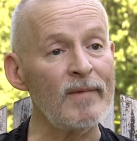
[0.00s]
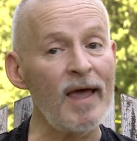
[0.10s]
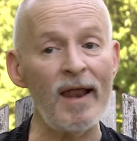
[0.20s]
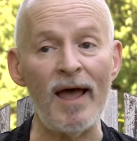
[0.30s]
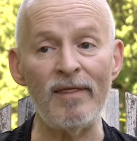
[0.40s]

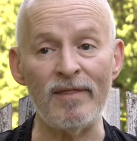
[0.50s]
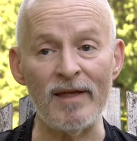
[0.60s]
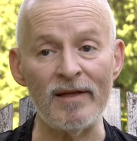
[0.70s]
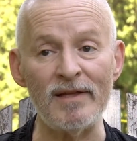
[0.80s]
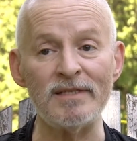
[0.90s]
And I
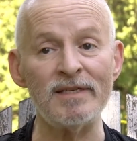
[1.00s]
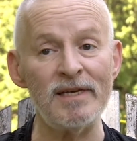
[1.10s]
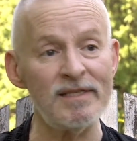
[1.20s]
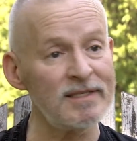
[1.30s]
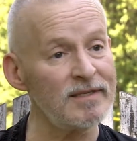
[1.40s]
think
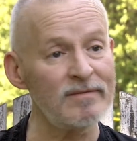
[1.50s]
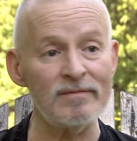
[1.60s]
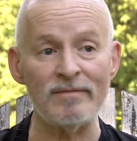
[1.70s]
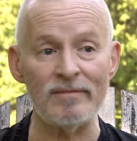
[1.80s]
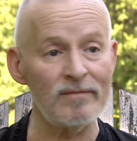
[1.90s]
it's
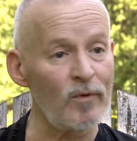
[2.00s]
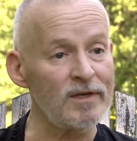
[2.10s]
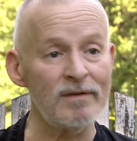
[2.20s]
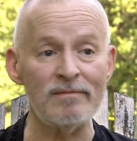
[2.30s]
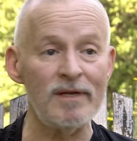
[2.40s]
what,
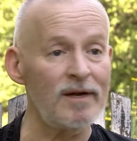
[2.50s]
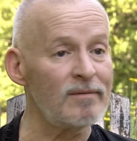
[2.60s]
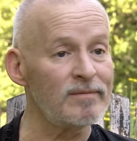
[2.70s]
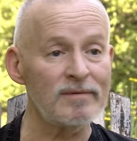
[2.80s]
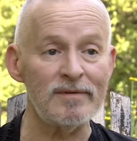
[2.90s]
you
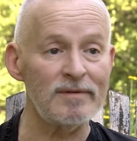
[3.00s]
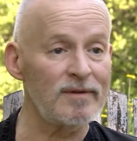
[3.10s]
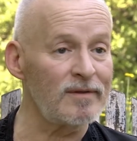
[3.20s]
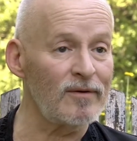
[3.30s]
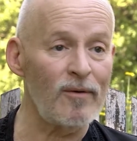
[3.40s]
know,
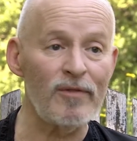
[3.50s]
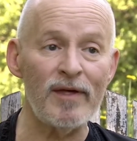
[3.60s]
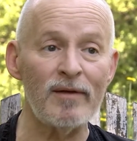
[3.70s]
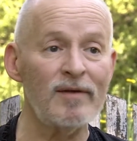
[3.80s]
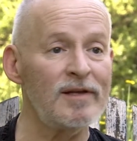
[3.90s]
the whole
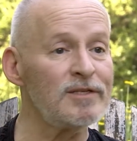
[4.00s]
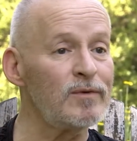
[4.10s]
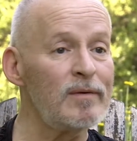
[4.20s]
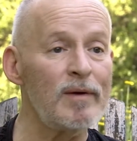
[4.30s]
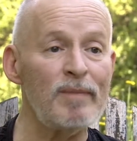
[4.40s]
thing,
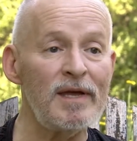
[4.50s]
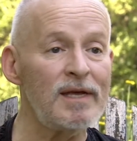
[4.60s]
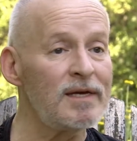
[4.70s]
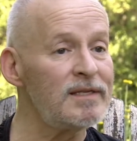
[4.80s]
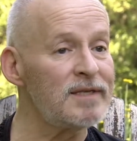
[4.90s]
history
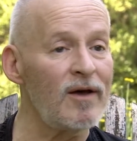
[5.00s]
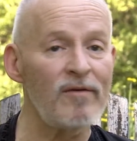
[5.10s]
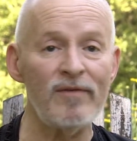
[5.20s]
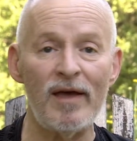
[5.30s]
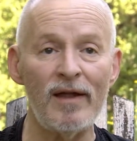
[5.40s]
repeating
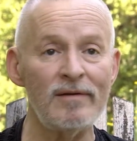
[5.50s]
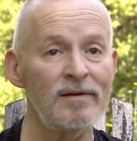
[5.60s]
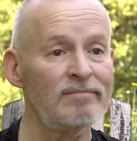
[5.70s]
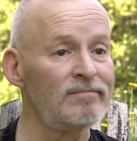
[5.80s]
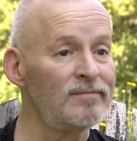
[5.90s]
itself, and,
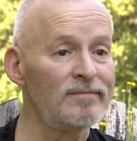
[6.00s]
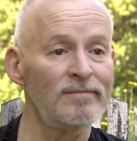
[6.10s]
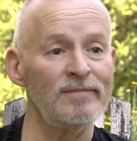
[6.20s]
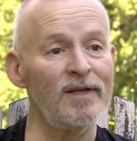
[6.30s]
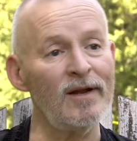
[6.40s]

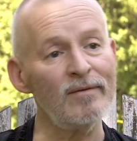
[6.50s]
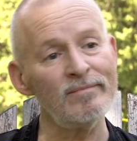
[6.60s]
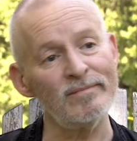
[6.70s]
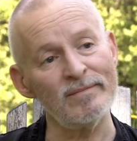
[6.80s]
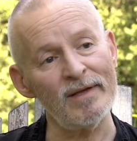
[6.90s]
you know,
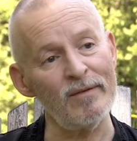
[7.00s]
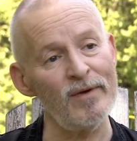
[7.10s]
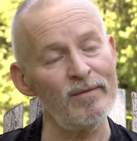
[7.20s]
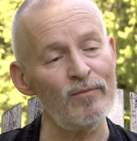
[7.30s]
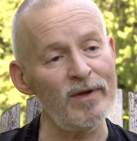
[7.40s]
and
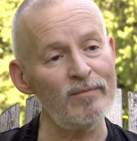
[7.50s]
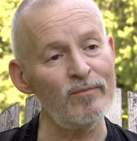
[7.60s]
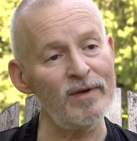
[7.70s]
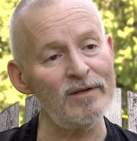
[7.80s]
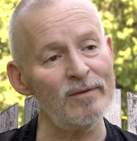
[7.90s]
we
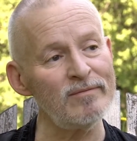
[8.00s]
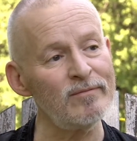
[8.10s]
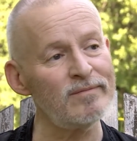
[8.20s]
don't